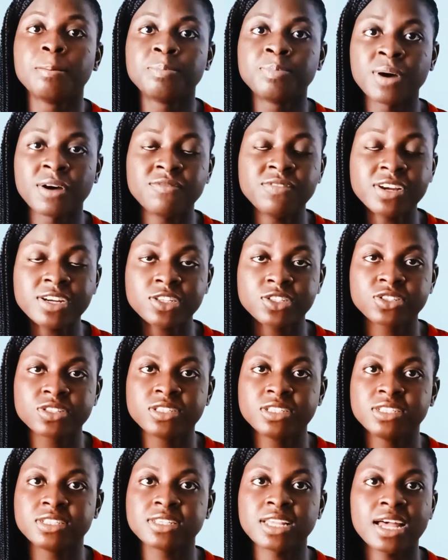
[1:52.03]

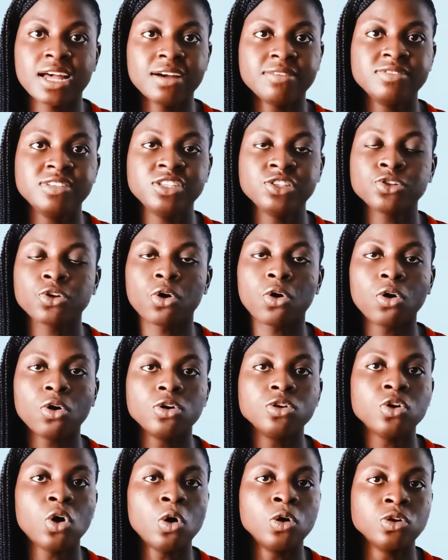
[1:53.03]
Perfectionists have this
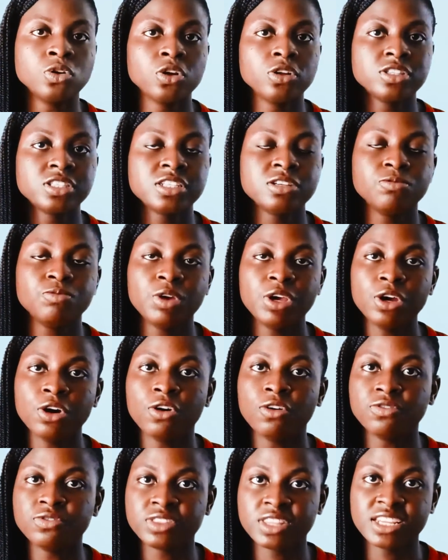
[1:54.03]
all or nothing way
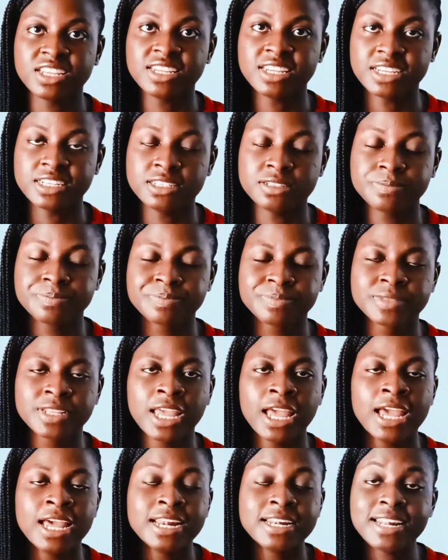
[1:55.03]
of thinking.
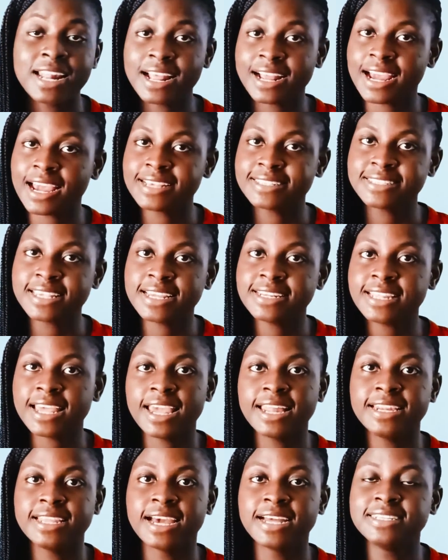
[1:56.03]
Like I said
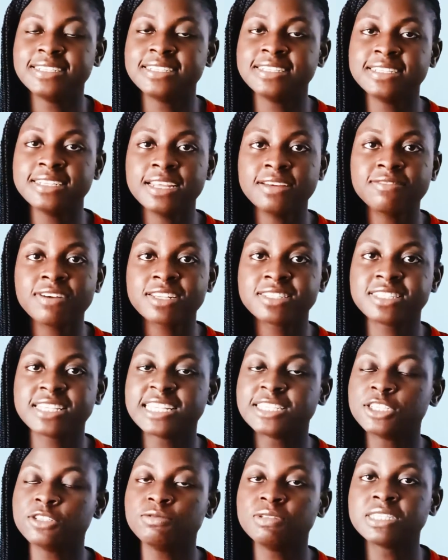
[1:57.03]
earlier, they never
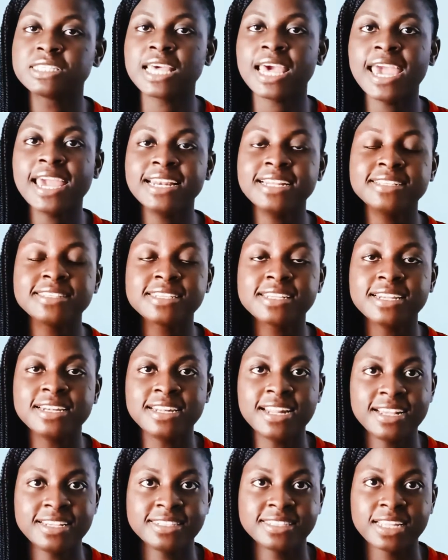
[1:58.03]
settle with anything
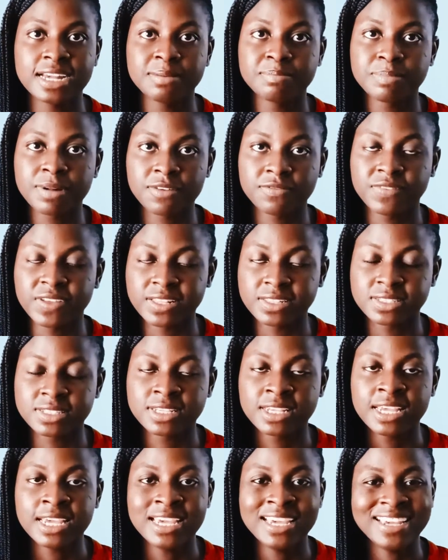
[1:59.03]
less than perfect.
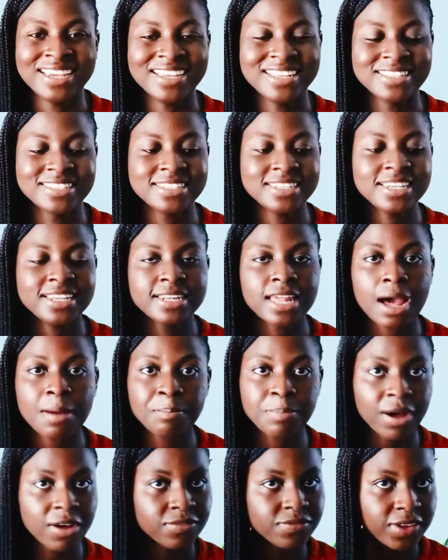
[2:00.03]
It's either
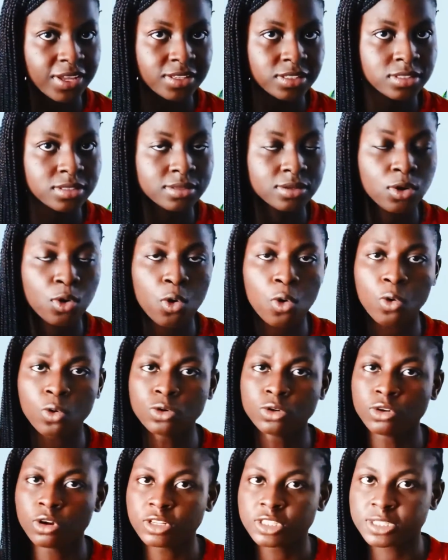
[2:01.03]
perfect or
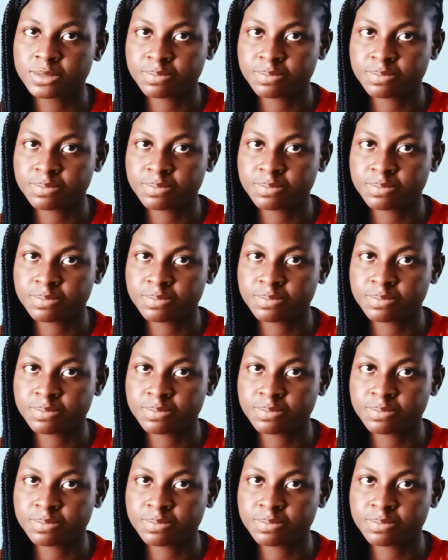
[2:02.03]
not